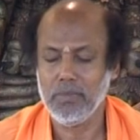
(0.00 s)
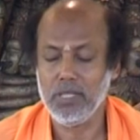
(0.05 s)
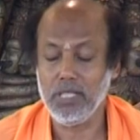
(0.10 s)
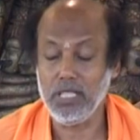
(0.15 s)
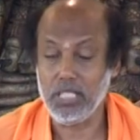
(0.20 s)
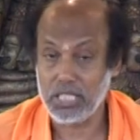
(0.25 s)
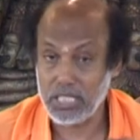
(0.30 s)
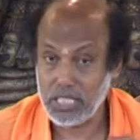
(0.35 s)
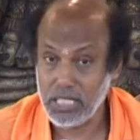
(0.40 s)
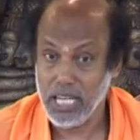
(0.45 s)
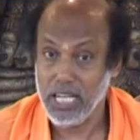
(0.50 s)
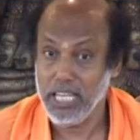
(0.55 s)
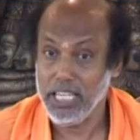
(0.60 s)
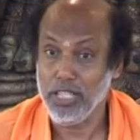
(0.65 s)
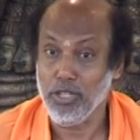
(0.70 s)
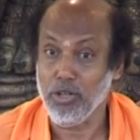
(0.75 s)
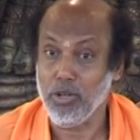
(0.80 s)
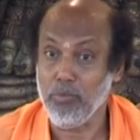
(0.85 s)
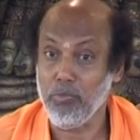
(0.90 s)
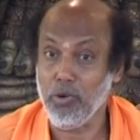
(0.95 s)
The cell
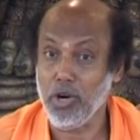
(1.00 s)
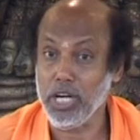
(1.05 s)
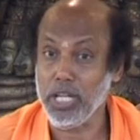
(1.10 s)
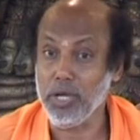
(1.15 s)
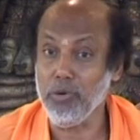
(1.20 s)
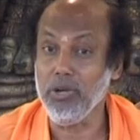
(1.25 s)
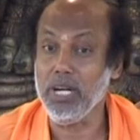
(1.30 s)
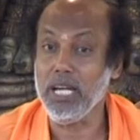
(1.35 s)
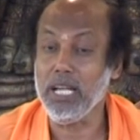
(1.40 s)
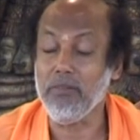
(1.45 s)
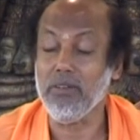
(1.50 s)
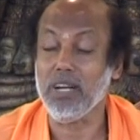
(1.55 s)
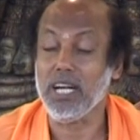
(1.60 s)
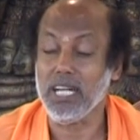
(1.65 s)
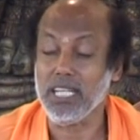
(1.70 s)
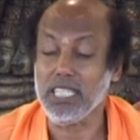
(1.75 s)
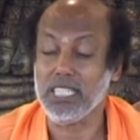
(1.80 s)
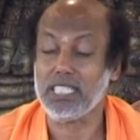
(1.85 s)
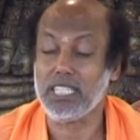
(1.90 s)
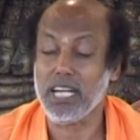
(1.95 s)
in your body will never
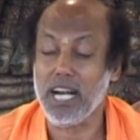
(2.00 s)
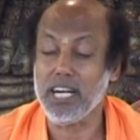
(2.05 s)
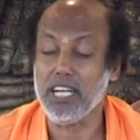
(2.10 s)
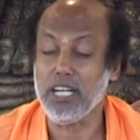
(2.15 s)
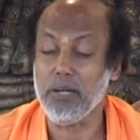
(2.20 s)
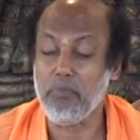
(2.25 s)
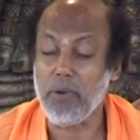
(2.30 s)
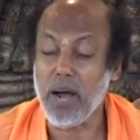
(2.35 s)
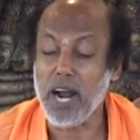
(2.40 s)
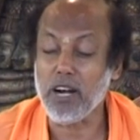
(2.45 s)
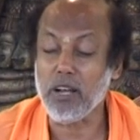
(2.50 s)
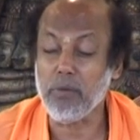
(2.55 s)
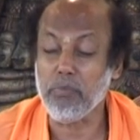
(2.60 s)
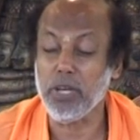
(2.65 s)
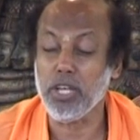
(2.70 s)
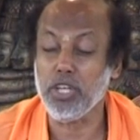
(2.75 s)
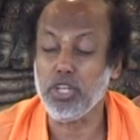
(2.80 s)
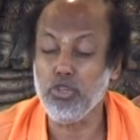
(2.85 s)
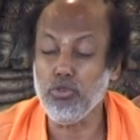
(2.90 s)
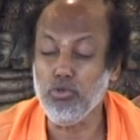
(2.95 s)
understand it, part of
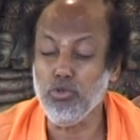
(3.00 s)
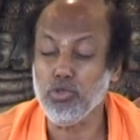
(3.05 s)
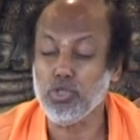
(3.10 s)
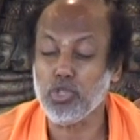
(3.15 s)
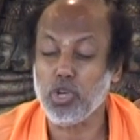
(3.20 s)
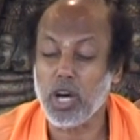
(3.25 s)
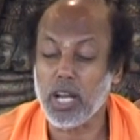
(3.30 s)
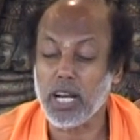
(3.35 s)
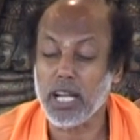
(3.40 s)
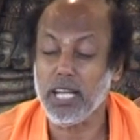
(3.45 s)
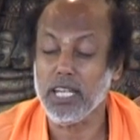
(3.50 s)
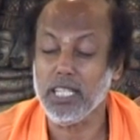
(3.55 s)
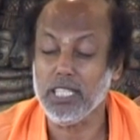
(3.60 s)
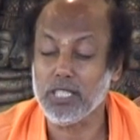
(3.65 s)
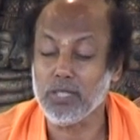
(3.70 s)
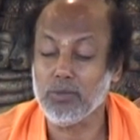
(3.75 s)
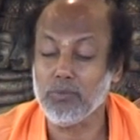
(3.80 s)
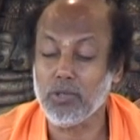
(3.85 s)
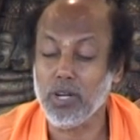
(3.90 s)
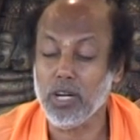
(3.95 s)
a huge
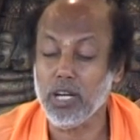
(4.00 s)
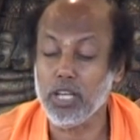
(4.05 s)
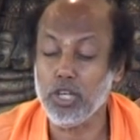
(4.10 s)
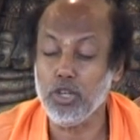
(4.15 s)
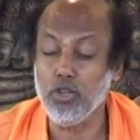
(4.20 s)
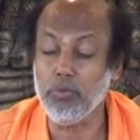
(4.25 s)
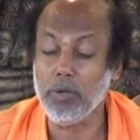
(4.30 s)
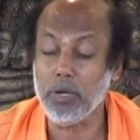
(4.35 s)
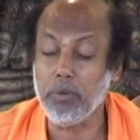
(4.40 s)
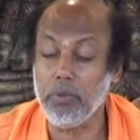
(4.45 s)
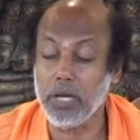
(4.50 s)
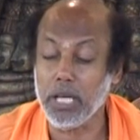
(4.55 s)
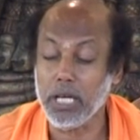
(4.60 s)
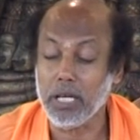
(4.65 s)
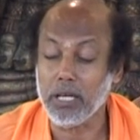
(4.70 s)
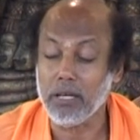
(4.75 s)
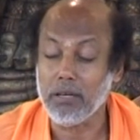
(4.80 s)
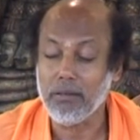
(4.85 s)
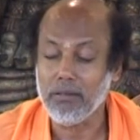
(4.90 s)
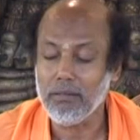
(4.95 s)
organism called a human being.